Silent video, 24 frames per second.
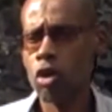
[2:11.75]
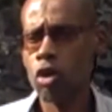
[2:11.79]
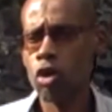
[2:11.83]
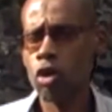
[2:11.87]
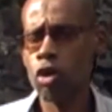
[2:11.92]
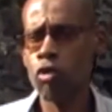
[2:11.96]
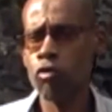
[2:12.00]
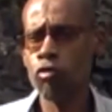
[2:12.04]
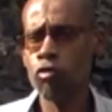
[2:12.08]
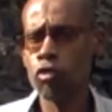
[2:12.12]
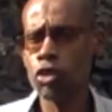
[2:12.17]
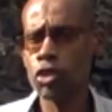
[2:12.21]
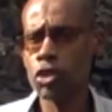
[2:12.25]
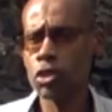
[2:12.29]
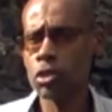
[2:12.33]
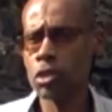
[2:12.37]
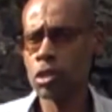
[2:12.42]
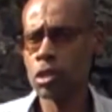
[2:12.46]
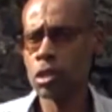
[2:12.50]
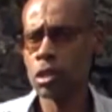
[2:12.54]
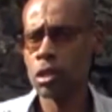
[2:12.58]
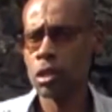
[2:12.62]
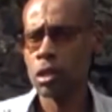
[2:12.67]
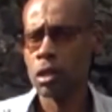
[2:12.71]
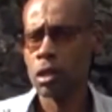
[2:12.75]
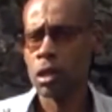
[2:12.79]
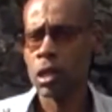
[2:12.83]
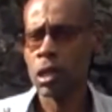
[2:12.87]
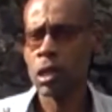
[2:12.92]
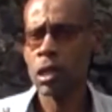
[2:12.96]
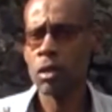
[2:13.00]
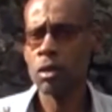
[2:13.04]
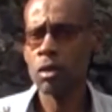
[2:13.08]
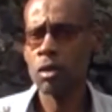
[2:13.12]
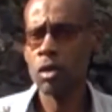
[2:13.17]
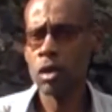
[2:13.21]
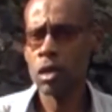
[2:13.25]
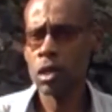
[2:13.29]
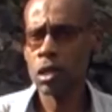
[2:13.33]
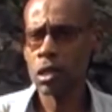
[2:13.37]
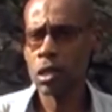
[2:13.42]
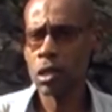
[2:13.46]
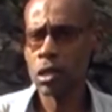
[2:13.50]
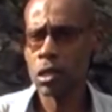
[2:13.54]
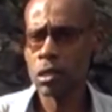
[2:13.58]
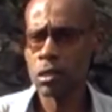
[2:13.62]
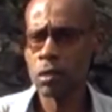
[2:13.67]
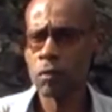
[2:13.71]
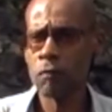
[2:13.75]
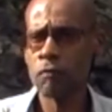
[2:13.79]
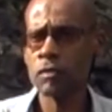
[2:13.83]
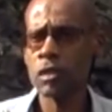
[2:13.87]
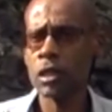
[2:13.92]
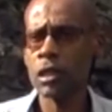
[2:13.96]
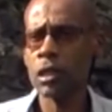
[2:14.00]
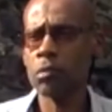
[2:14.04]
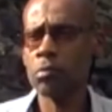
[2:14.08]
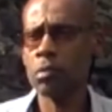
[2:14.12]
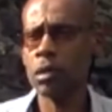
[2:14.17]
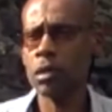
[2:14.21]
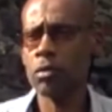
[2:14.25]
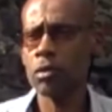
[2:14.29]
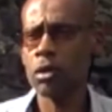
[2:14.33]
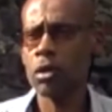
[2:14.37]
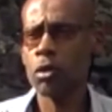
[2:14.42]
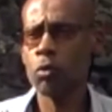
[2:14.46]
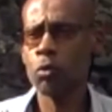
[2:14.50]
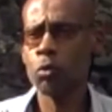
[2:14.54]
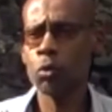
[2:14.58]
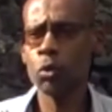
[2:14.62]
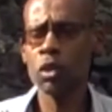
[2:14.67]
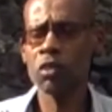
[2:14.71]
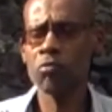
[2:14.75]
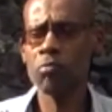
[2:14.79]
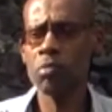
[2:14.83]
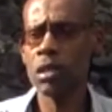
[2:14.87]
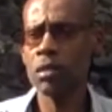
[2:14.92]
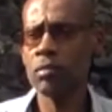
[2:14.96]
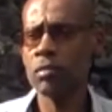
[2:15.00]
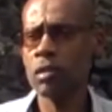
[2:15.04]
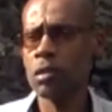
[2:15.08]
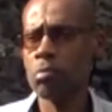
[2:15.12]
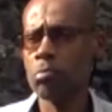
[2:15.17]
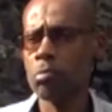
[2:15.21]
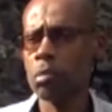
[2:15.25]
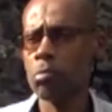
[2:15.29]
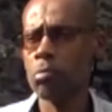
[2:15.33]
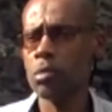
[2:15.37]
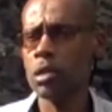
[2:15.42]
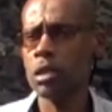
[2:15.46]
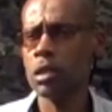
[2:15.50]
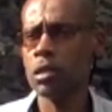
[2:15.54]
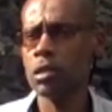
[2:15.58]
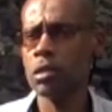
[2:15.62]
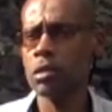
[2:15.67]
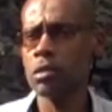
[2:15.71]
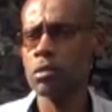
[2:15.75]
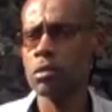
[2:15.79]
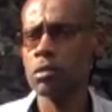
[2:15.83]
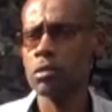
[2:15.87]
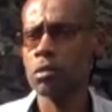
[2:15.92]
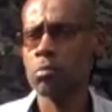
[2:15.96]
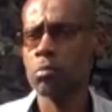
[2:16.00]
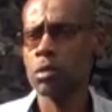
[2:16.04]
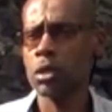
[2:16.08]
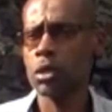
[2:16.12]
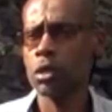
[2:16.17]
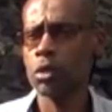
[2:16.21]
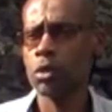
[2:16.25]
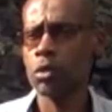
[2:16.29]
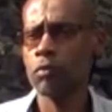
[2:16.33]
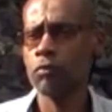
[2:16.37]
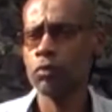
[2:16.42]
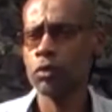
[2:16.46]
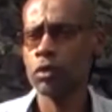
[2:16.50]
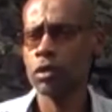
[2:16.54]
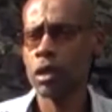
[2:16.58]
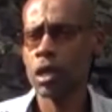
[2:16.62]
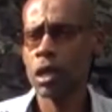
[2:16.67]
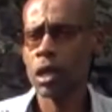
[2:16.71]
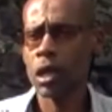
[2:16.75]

originally, in the early days of settlement, would have been timber buildings made out of wood.